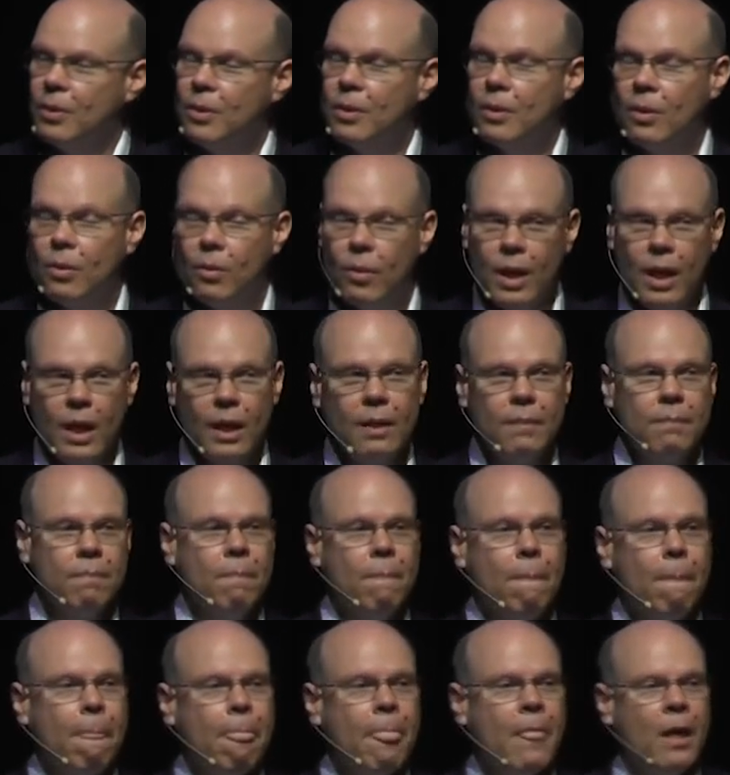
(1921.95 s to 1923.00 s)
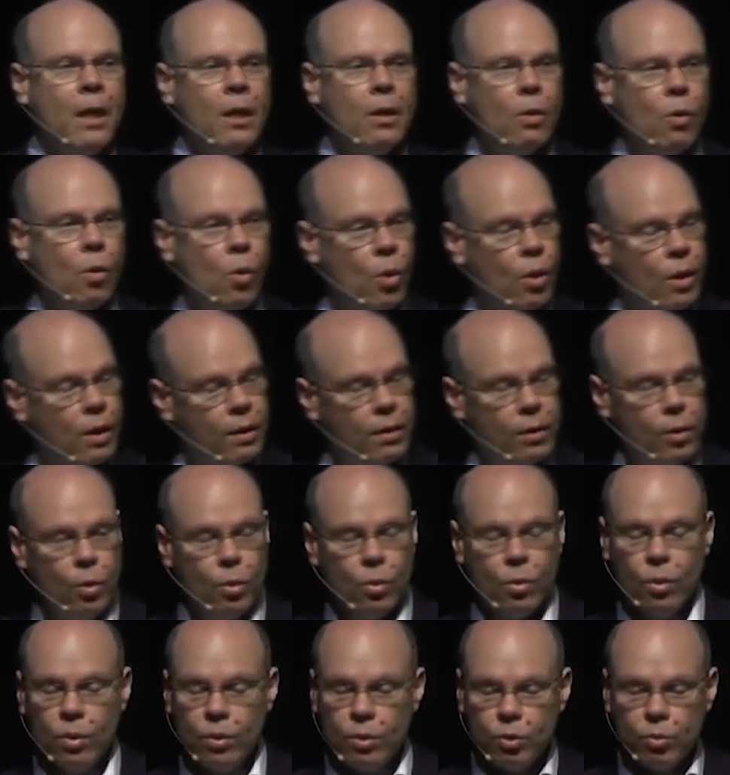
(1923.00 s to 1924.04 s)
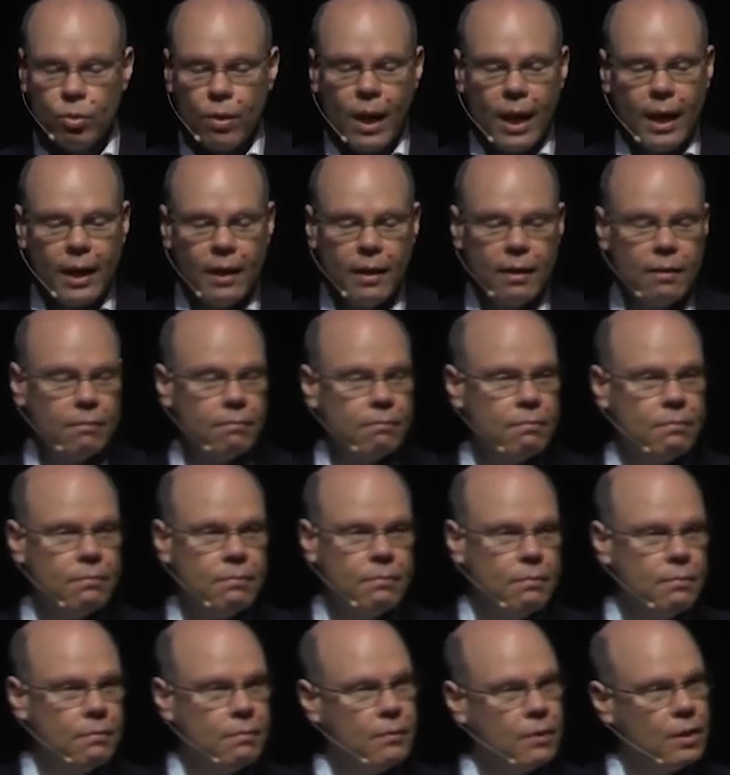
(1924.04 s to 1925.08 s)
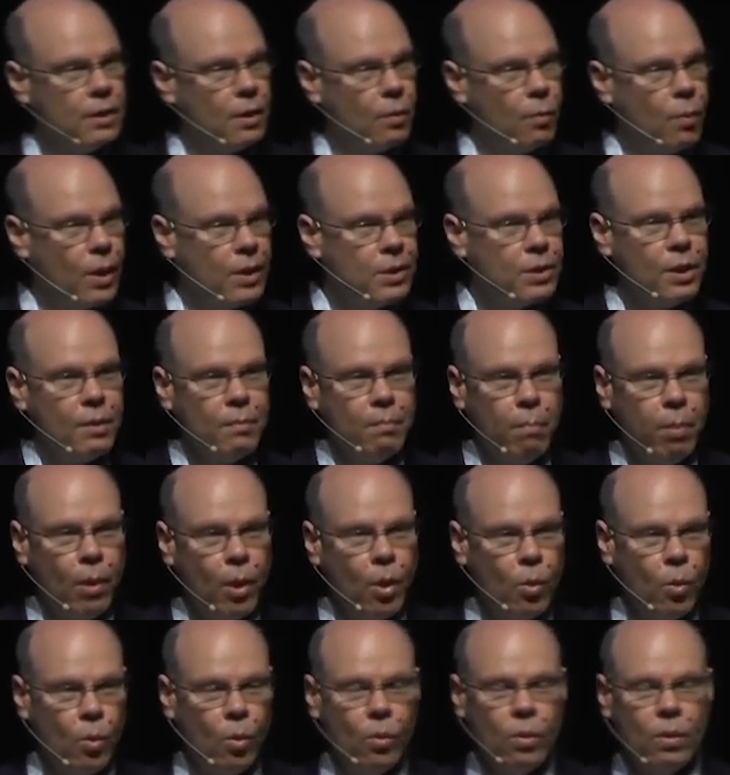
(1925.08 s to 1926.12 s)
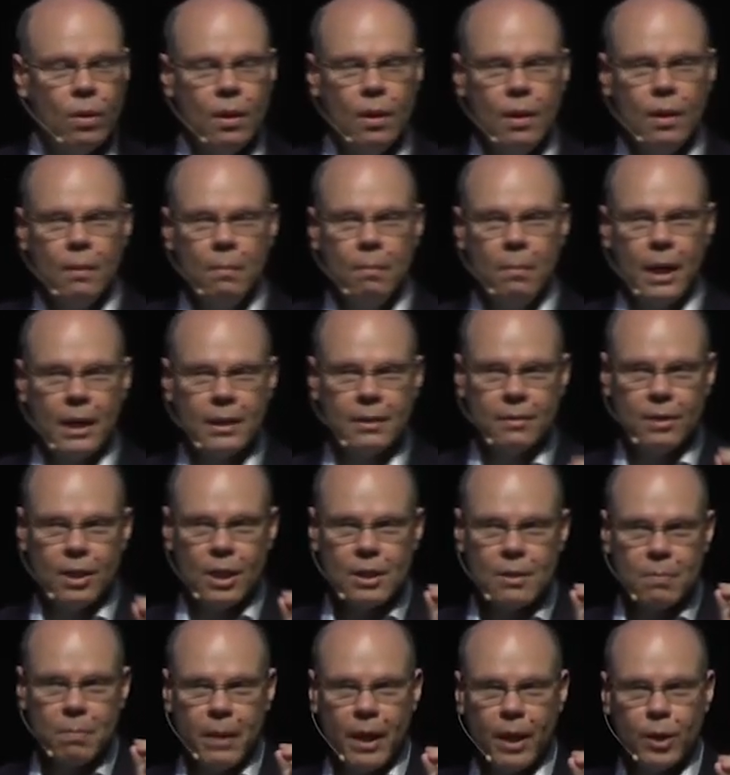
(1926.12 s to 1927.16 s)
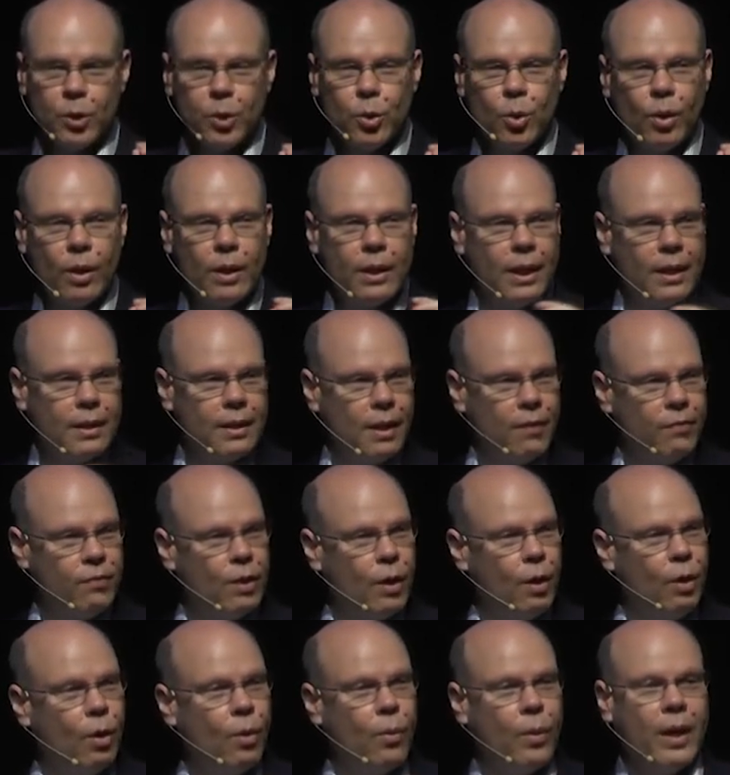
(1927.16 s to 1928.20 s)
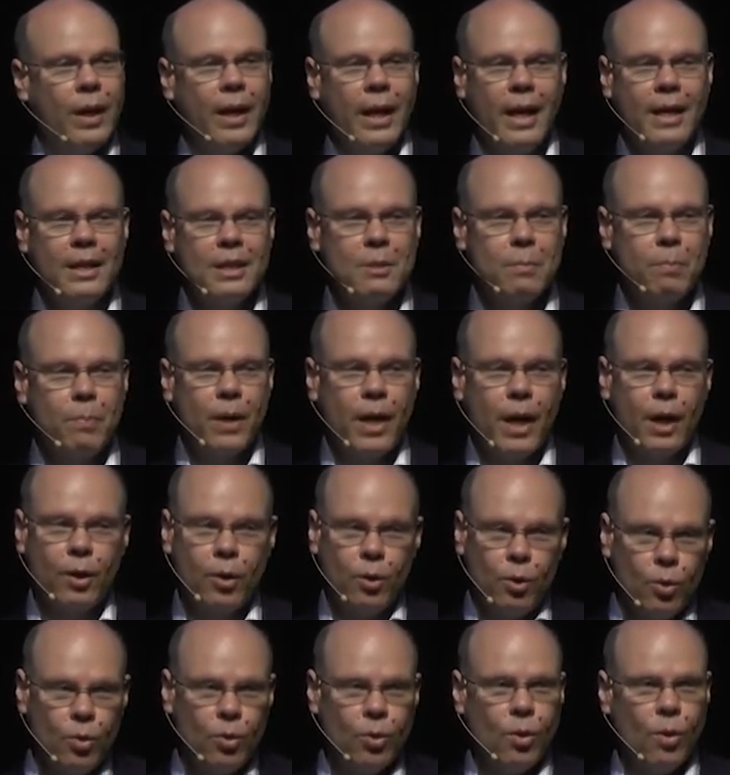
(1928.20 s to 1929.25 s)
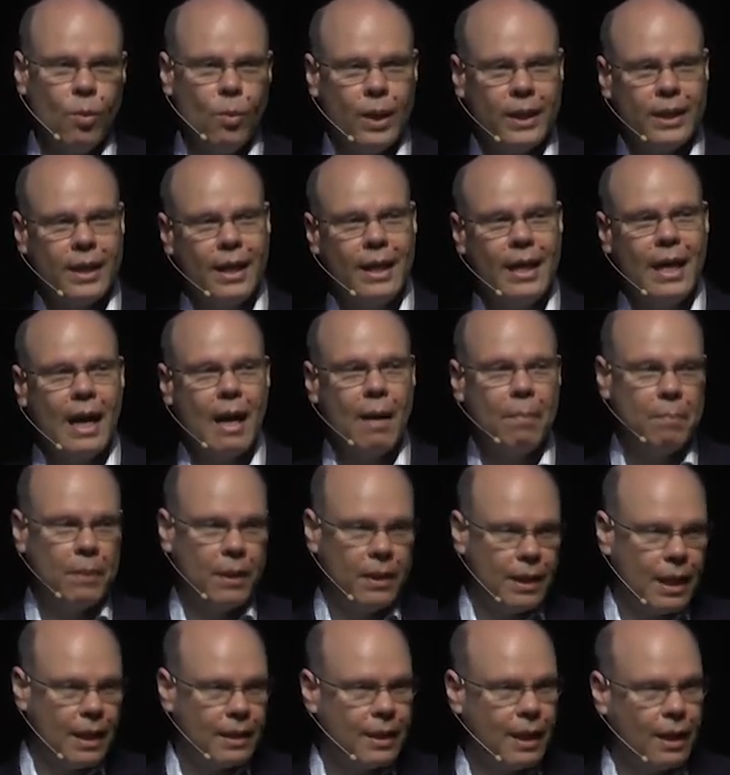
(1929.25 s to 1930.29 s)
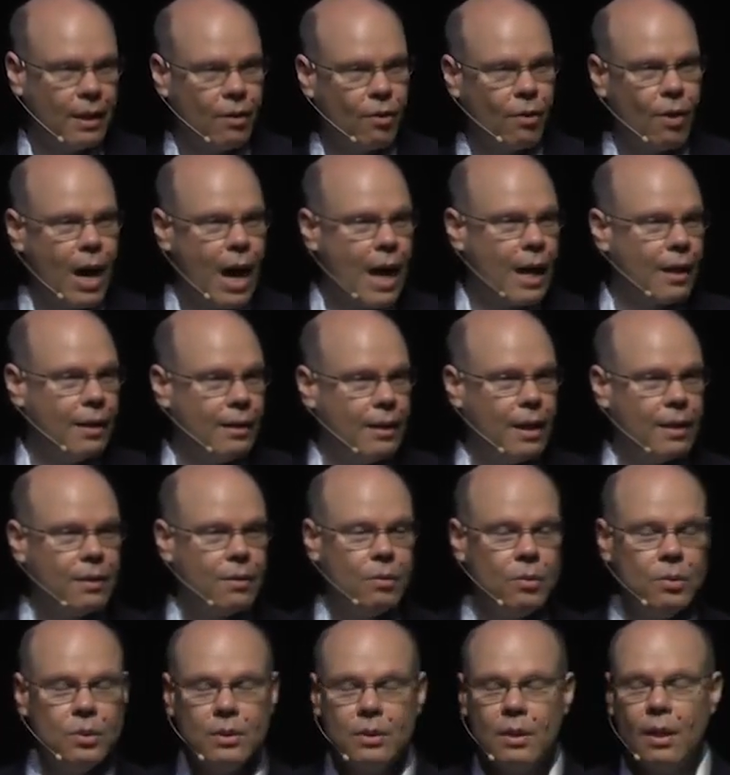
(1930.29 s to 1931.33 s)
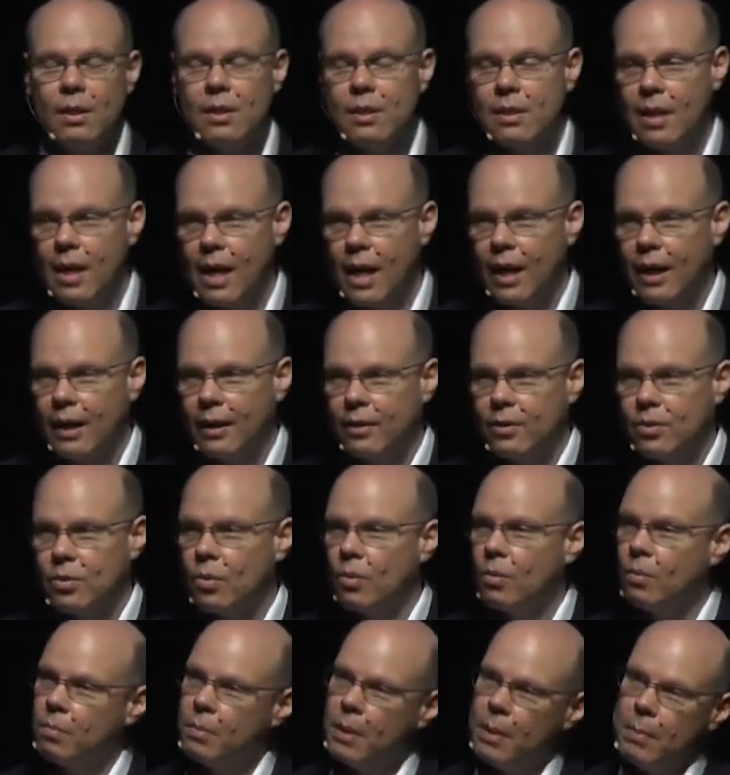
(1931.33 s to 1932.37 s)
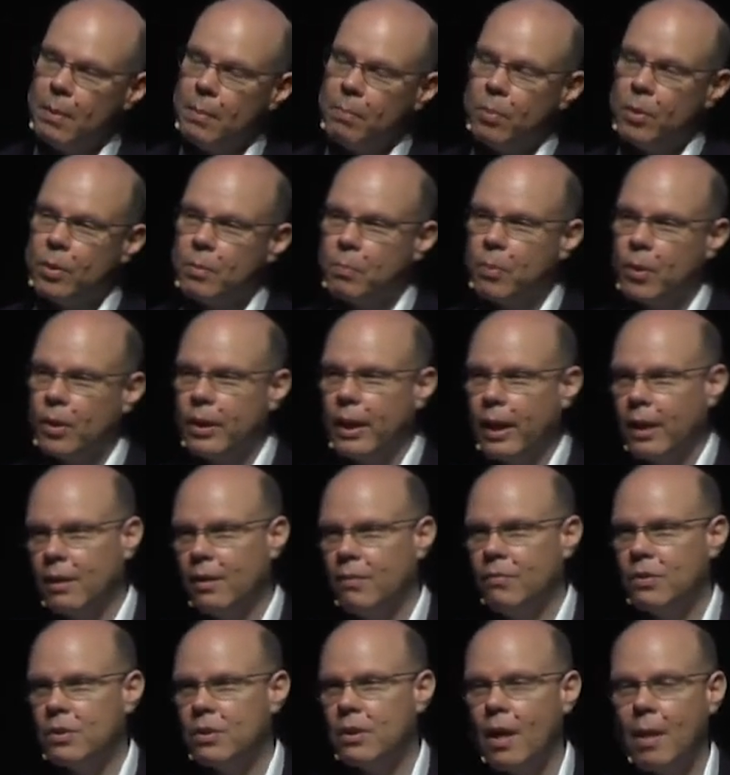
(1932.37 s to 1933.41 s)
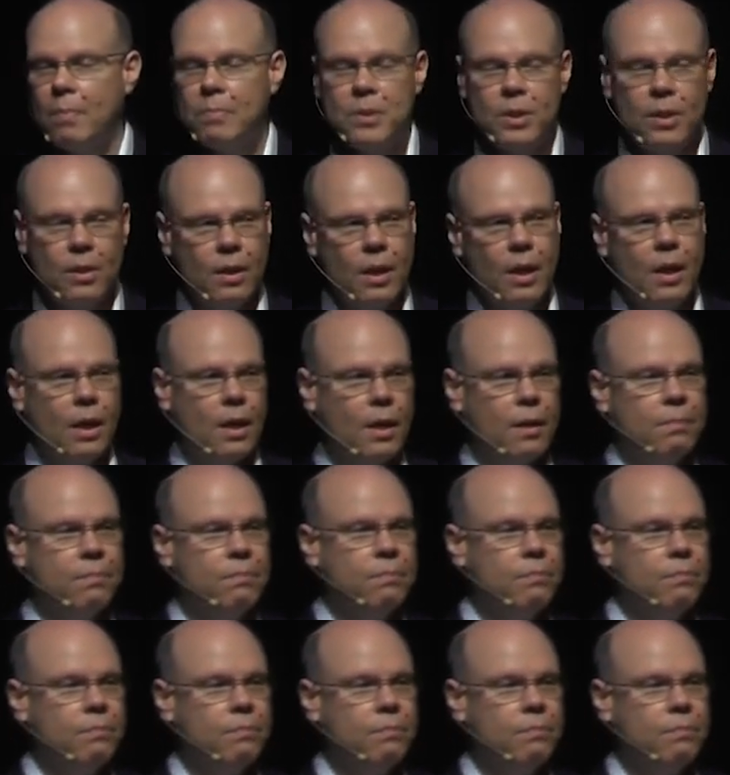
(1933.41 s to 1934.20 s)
All right? Or you could try the ones in blue, but just make sure that if the lower ends break, you know what can happen. That can crack and that could still slide. So maybe put protective stops in there.